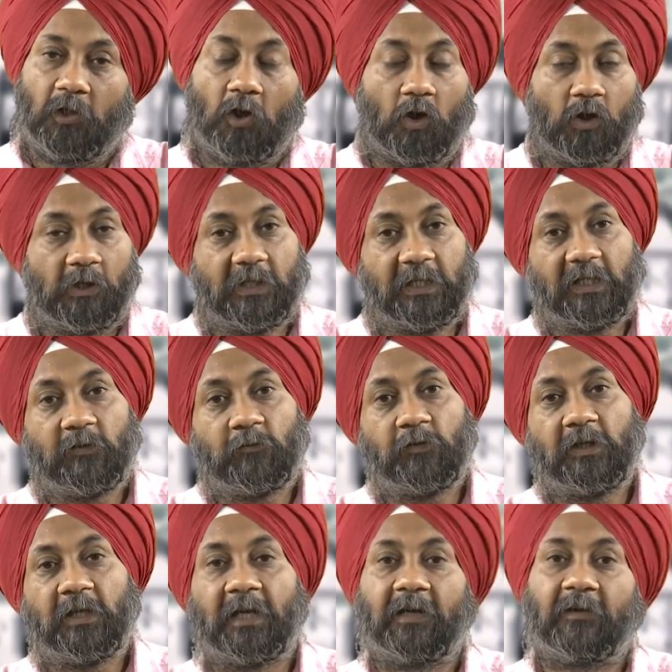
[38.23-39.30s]
Already
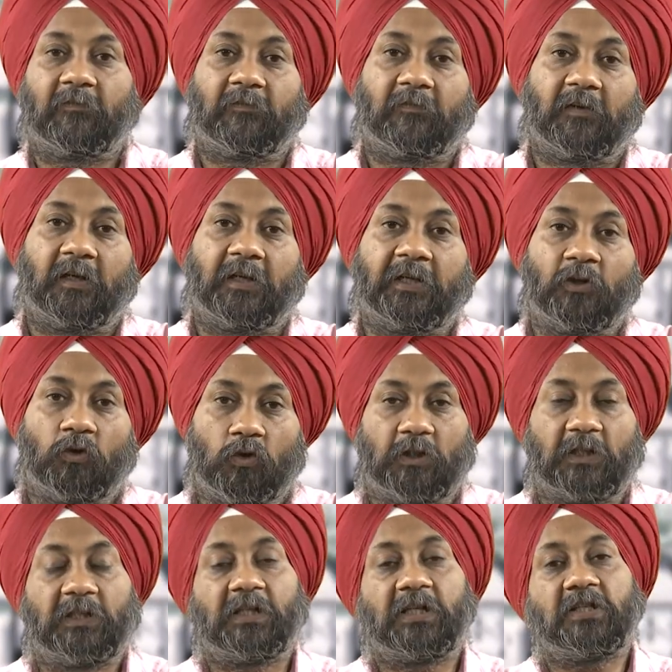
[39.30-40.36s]
we have an
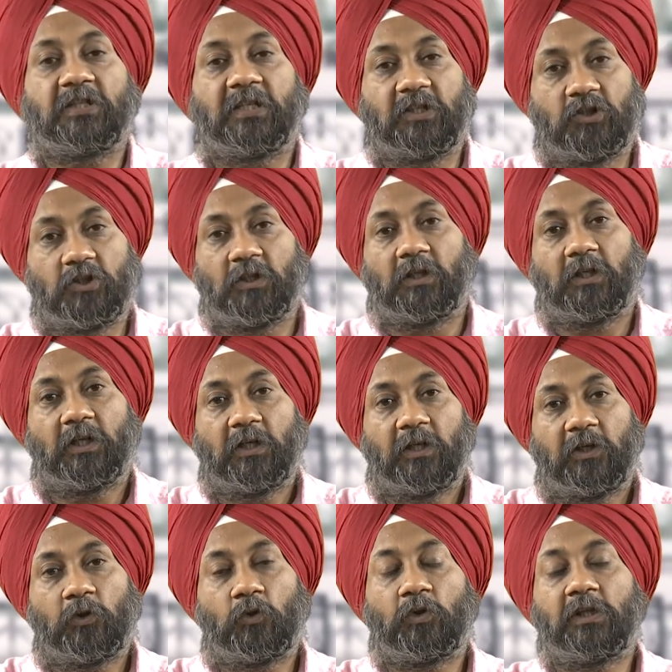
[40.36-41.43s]
introductory session
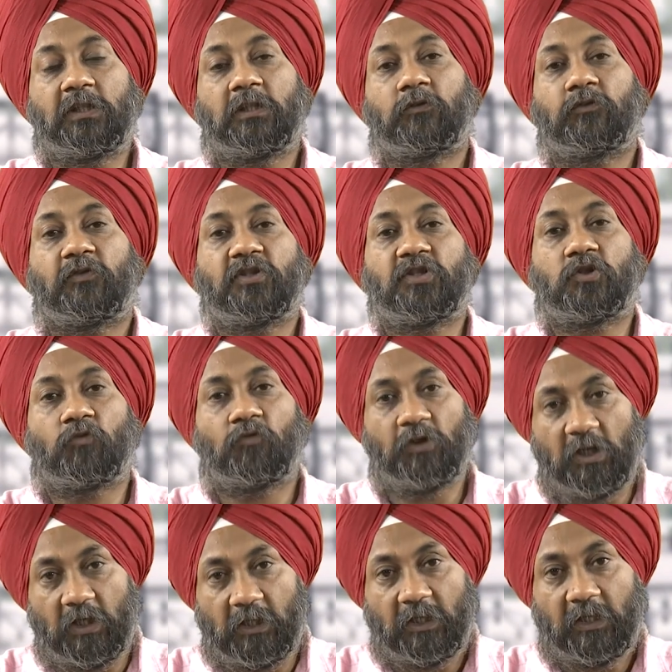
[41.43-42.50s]
during the first
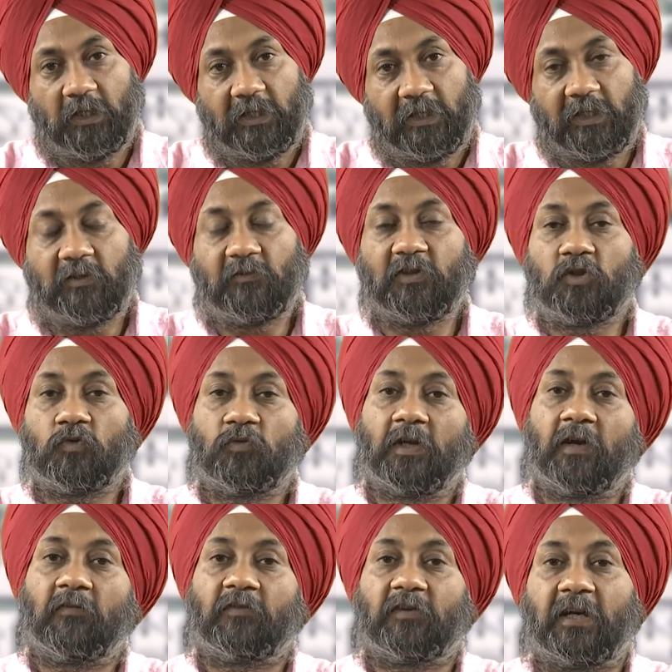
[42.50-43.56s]
week in which we
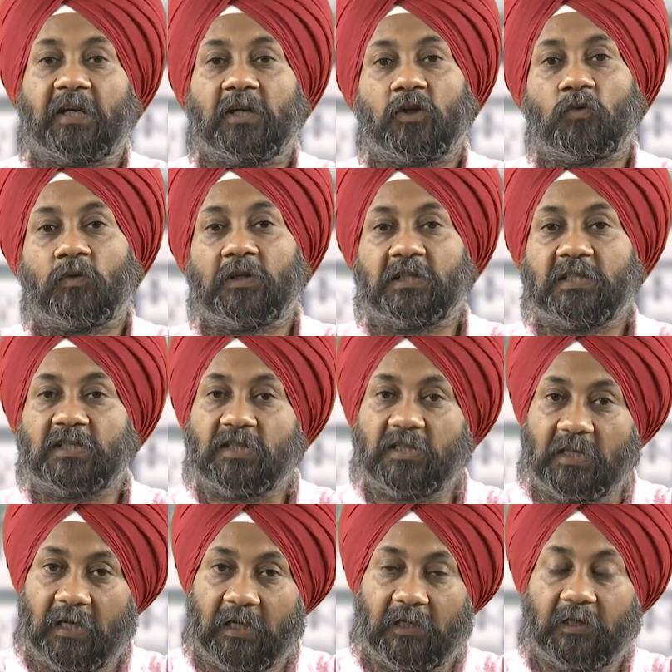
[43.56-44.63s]
have tried to
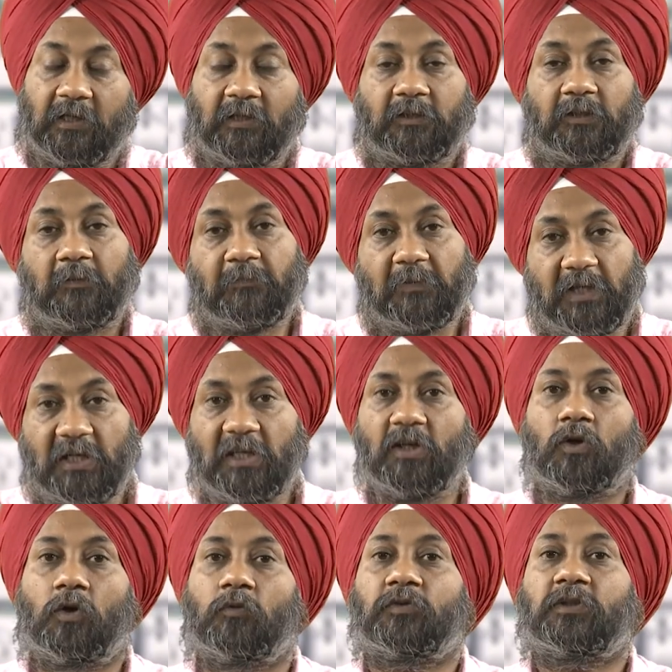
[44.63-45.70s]
understand the
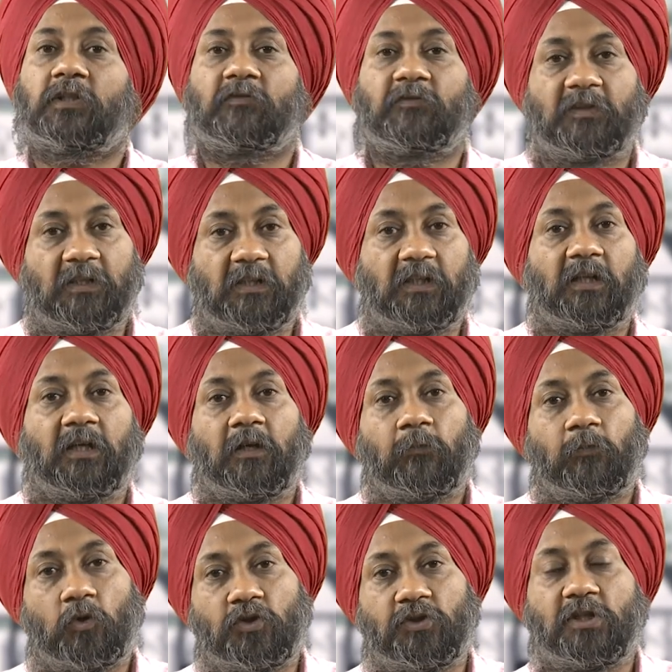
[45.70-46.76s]
meaning of the word
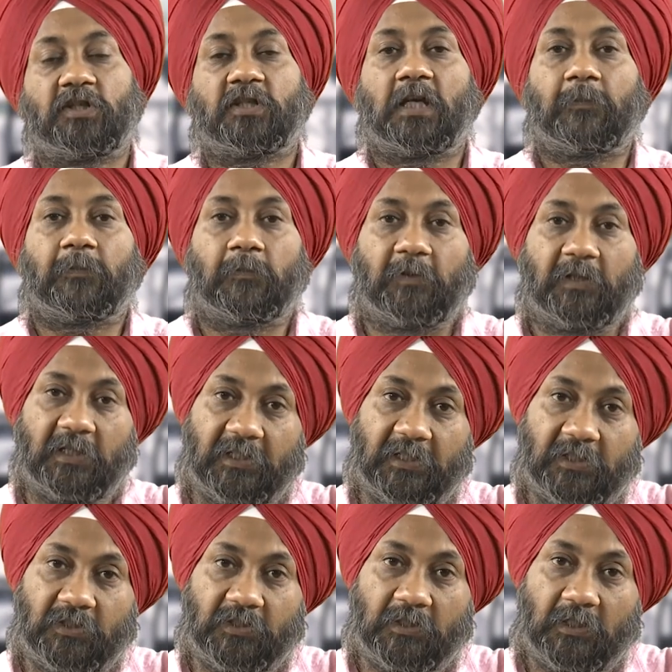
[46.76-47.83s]
process
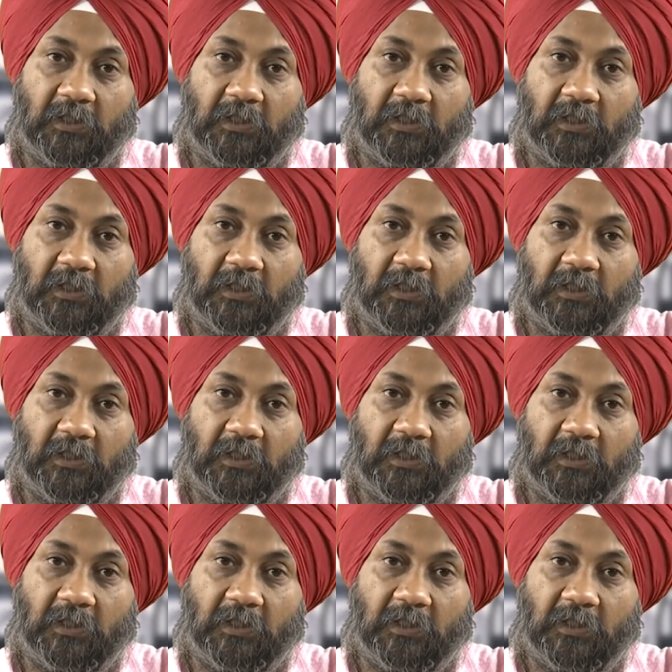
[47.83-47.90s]
capabilities.